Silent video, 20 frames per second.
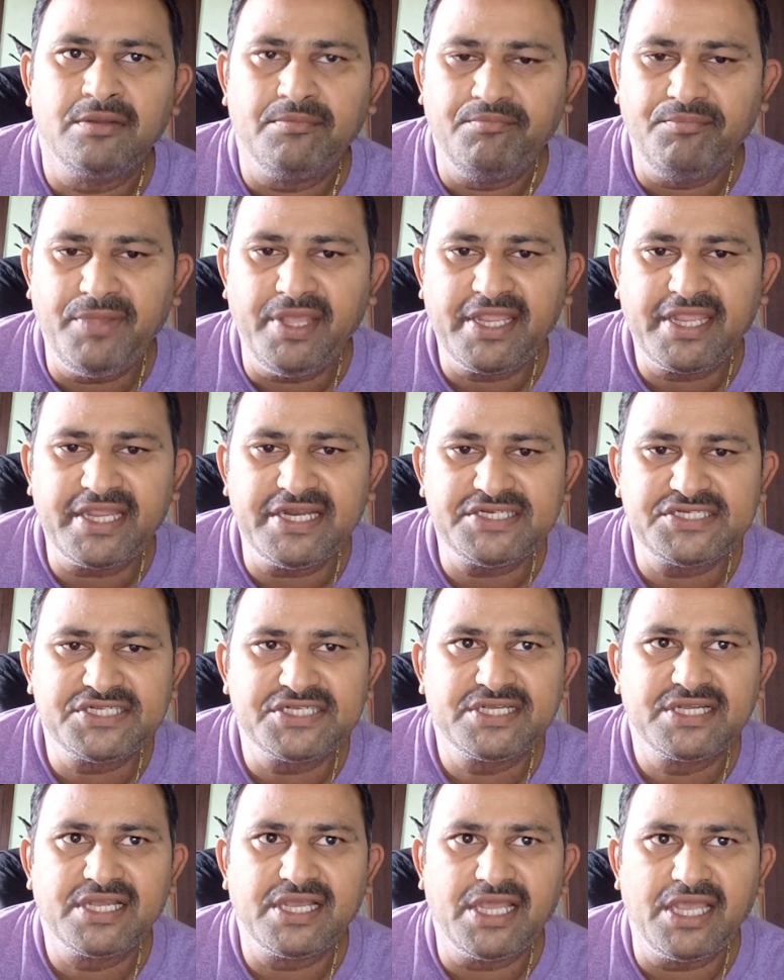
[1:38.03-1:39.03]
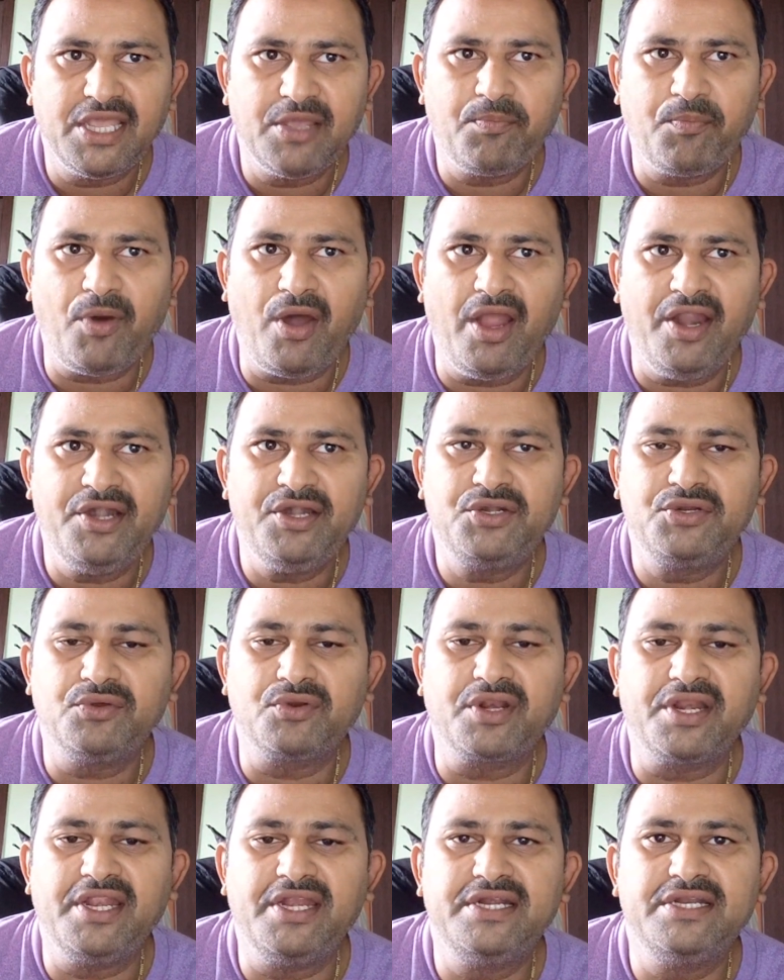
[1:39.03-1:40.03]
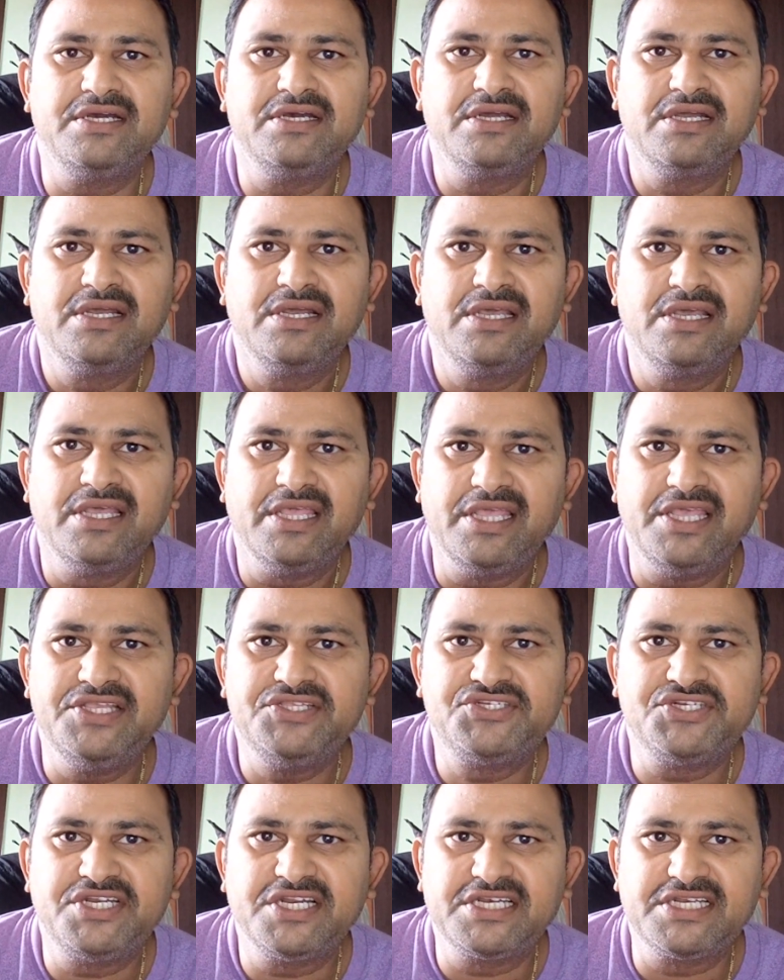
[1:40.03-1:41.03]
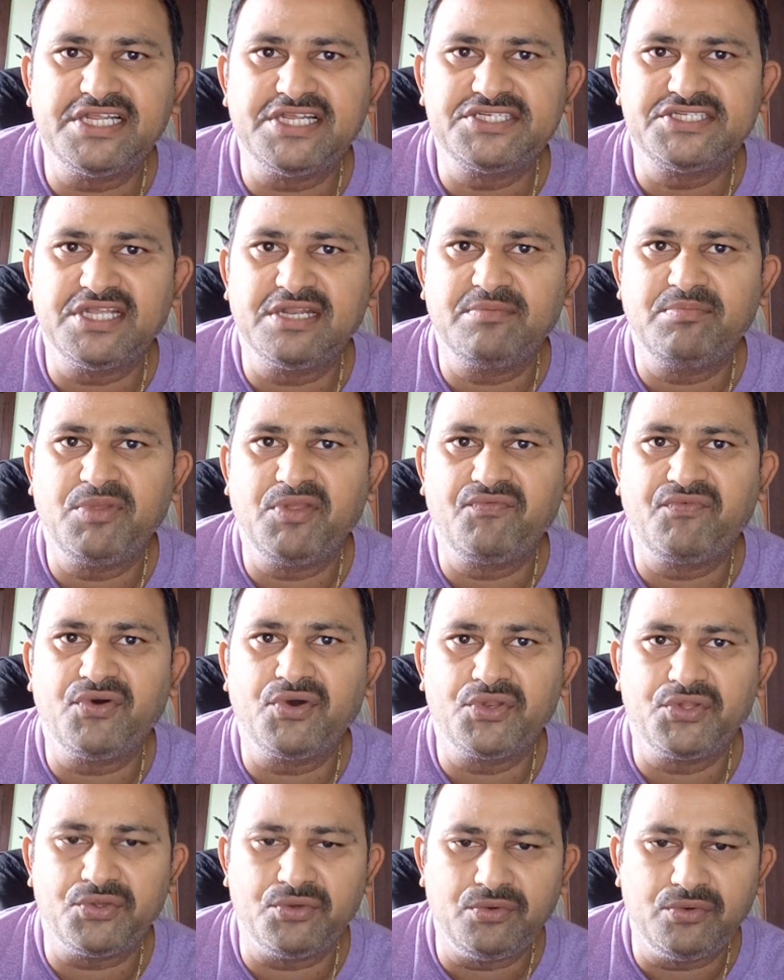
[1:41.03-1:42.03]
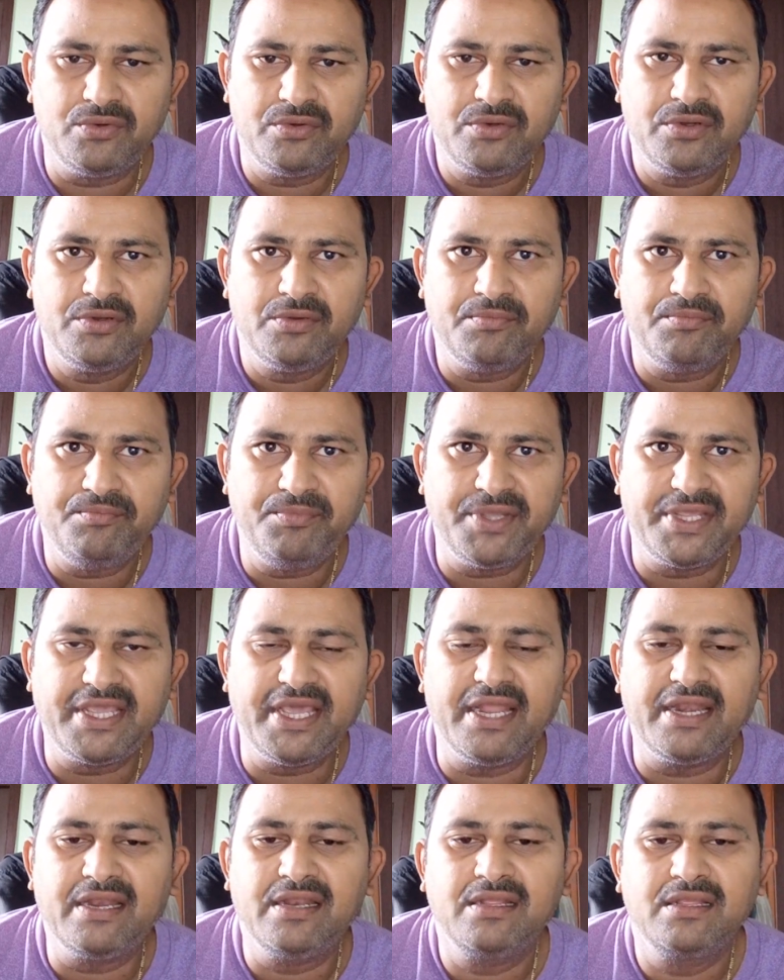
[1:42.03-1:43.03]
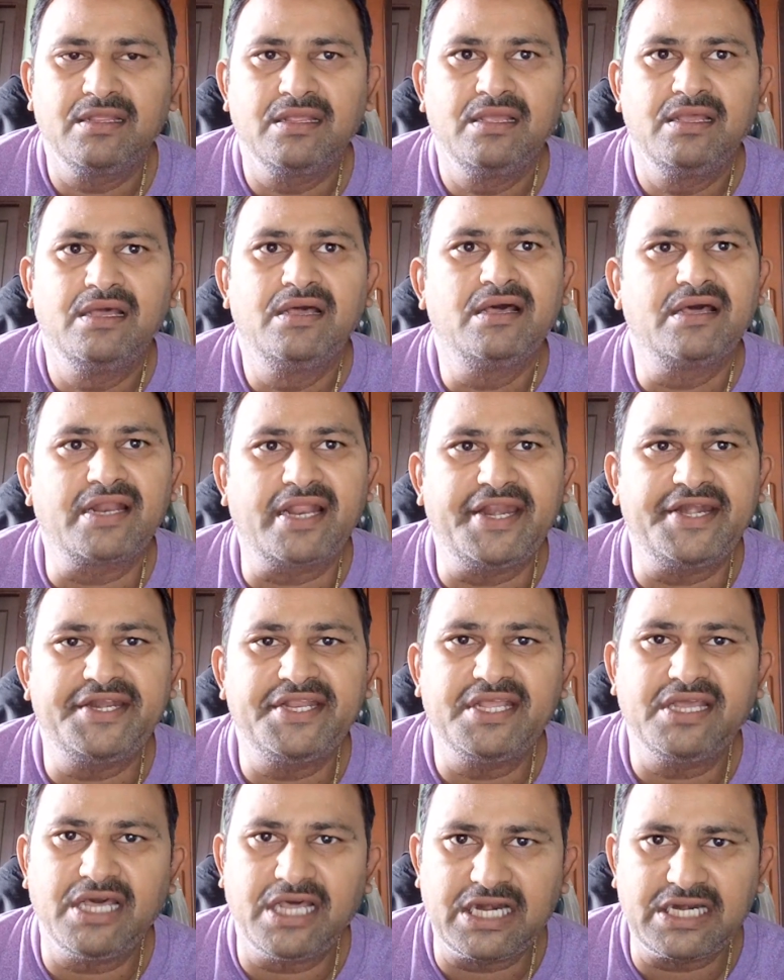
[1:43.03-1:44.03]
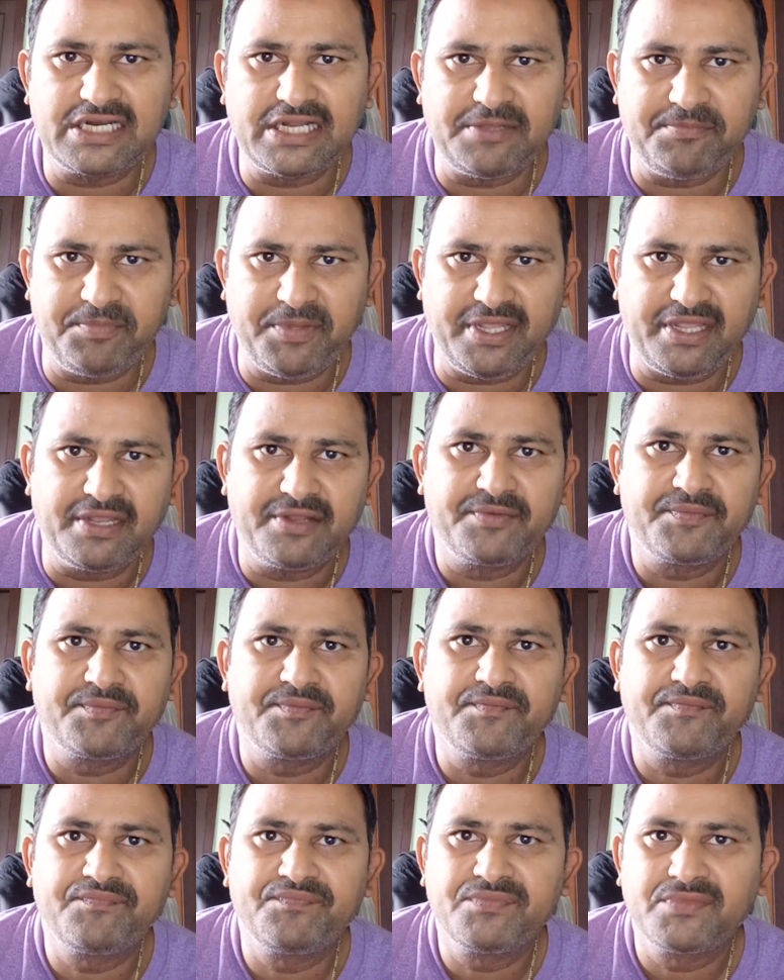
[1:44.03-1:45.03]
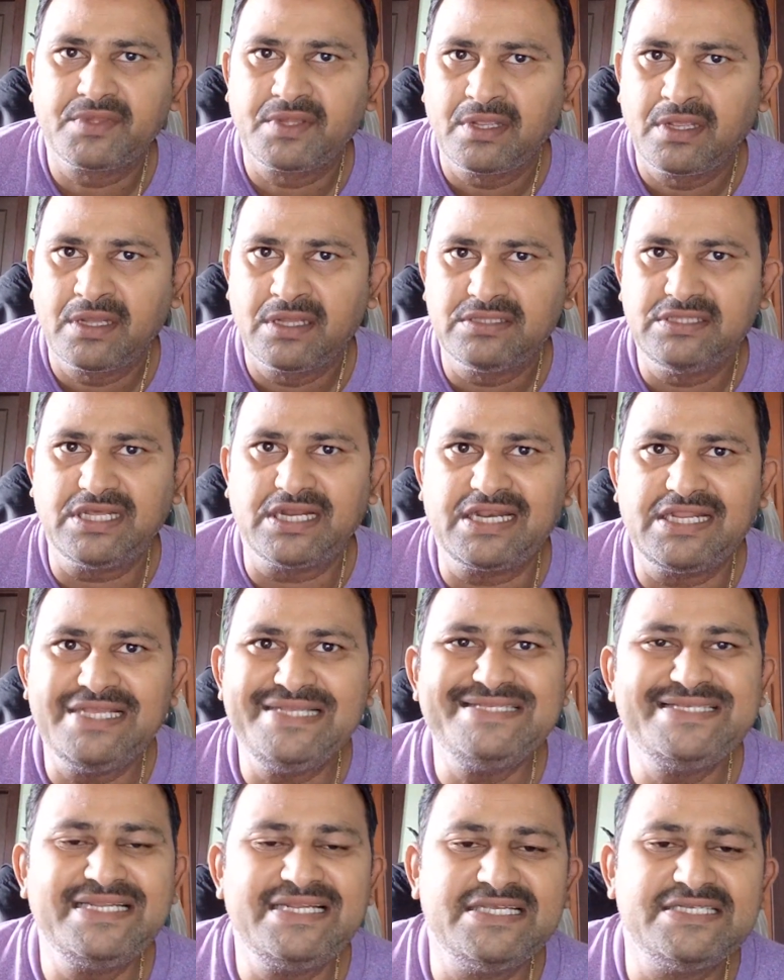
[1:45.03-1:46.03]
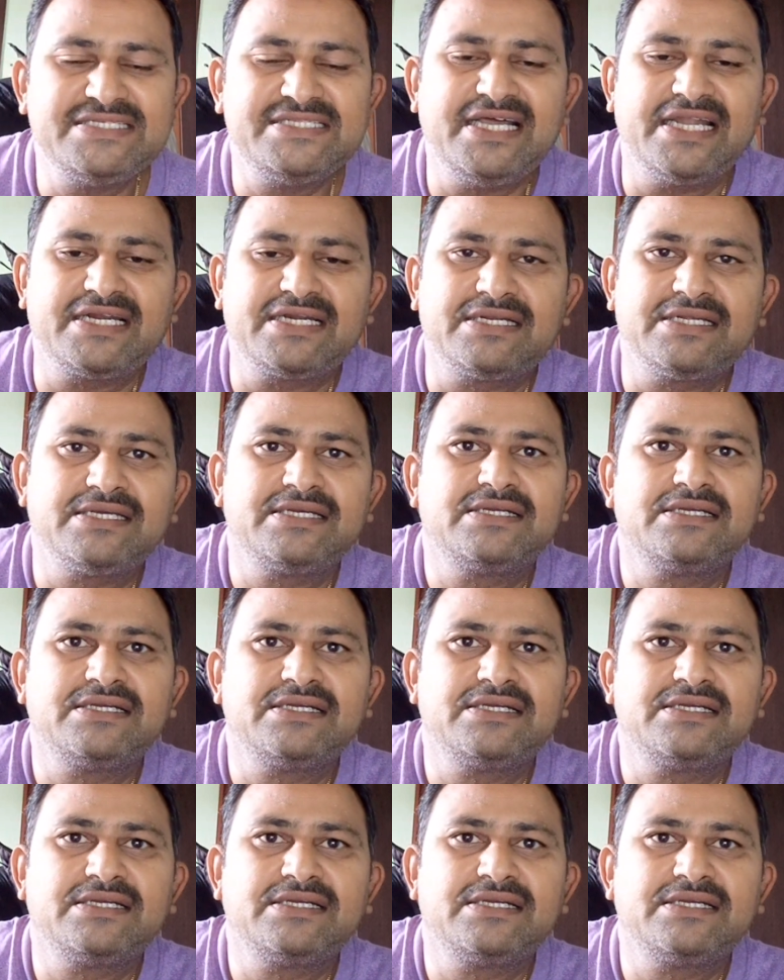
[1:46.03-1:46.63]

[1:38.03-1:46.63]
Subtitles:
Make it a point to read each dictation before you begin writing or typing. The reason is that